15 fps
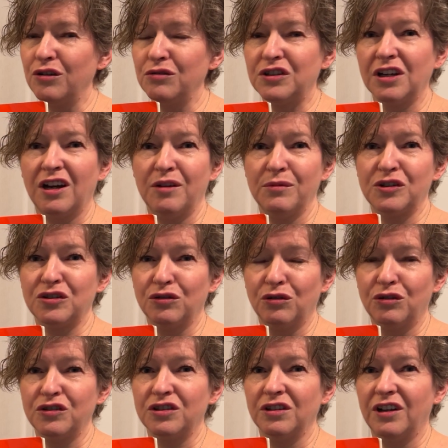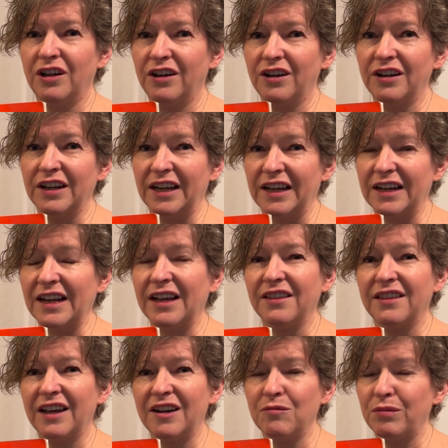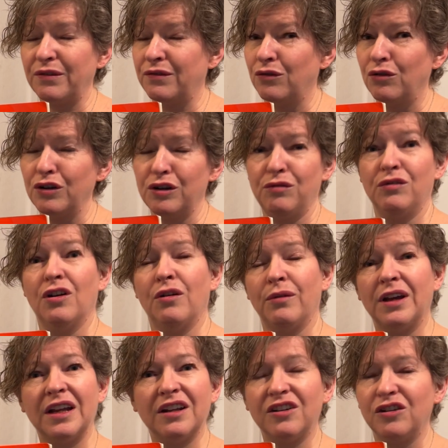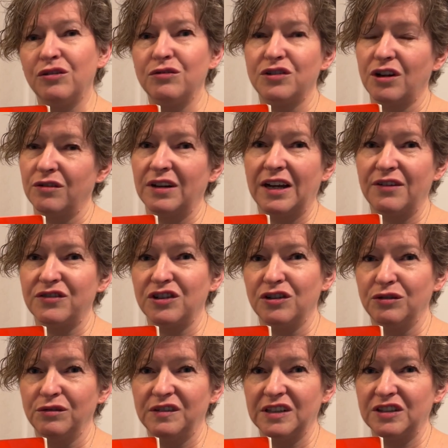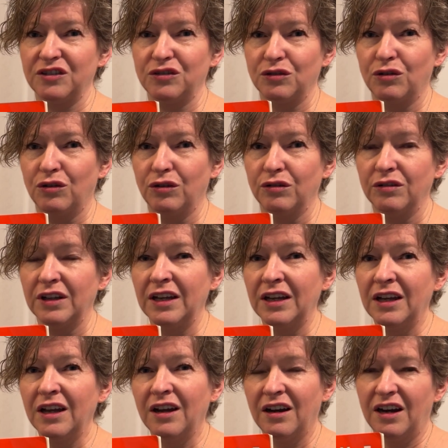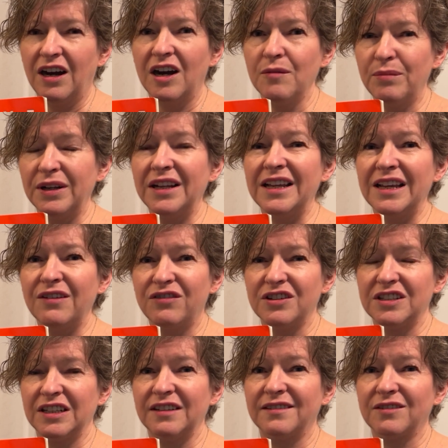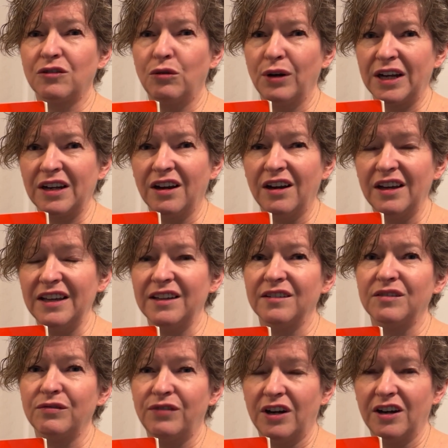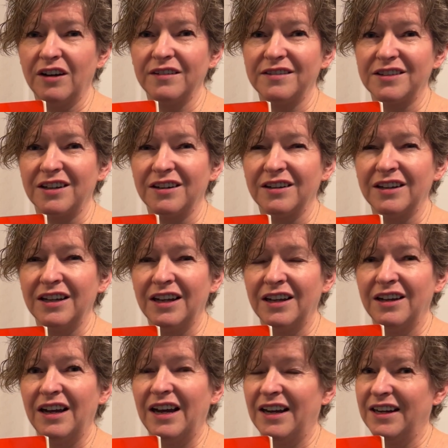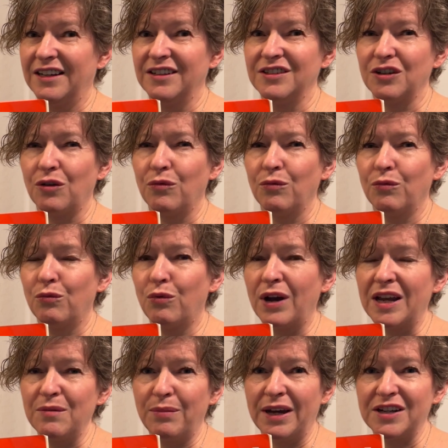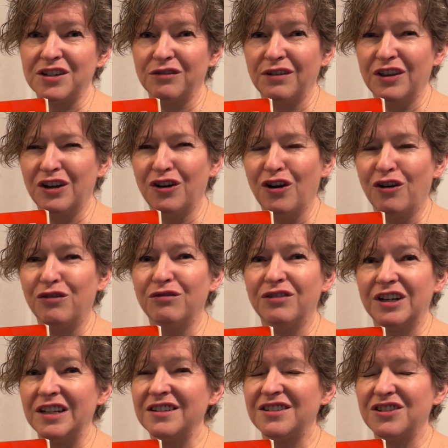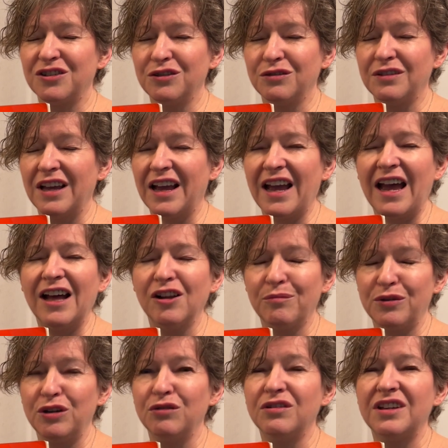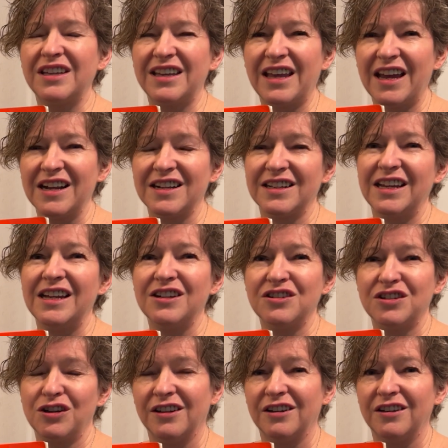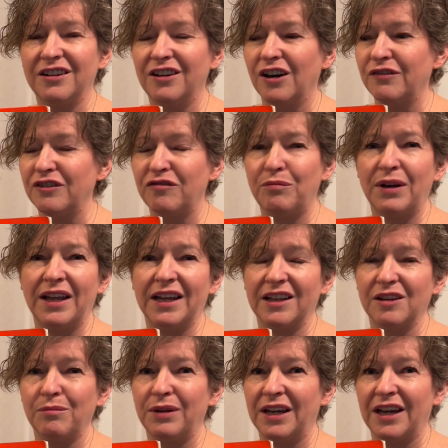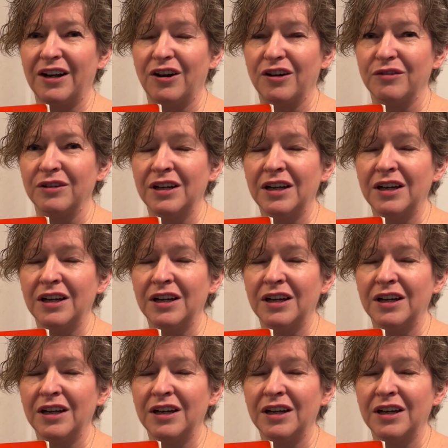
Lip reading: time at all to learn it, and then before you know it, you don't have to use it at all. I believe that it's quicker, it's faster, and way better in the long run to help you get into the love of playing the piano